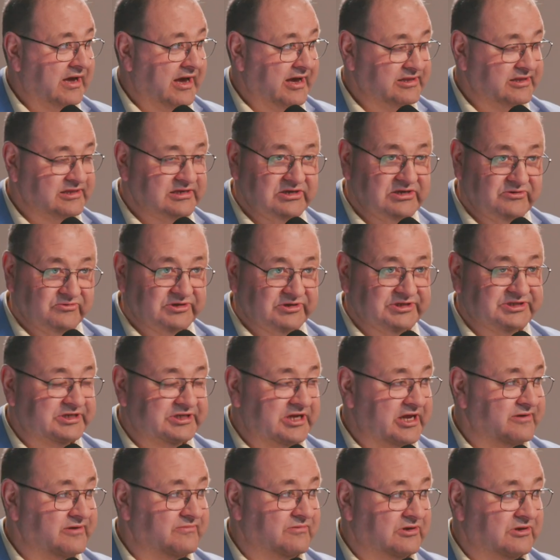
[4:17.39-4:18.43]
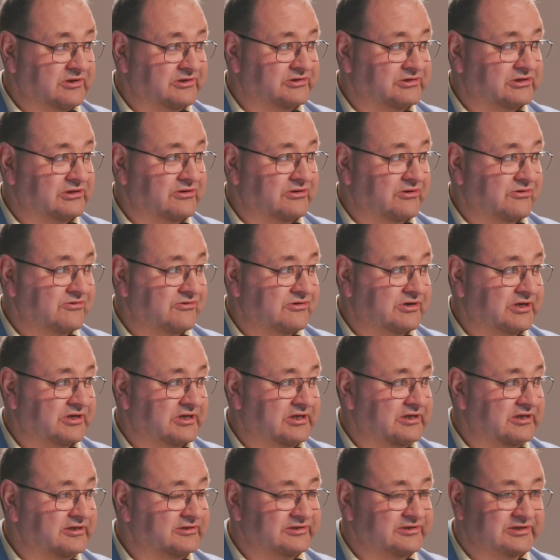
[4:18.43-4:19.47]
and he was able to
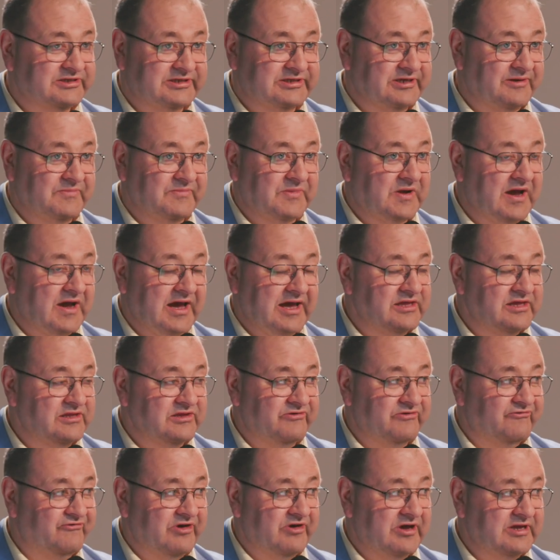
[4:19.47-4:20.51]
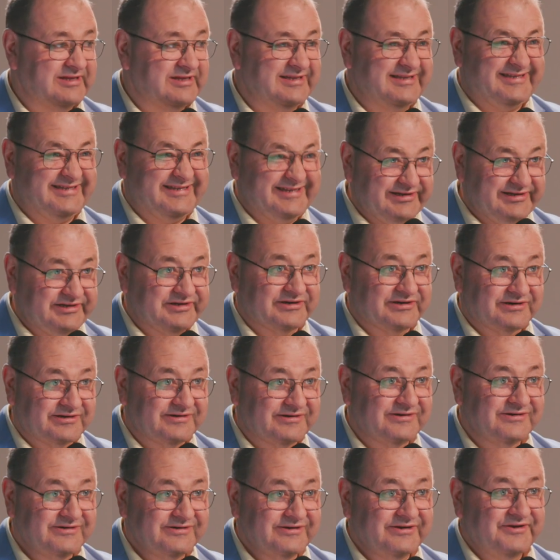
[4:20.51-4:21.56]
kill some kind of a deer.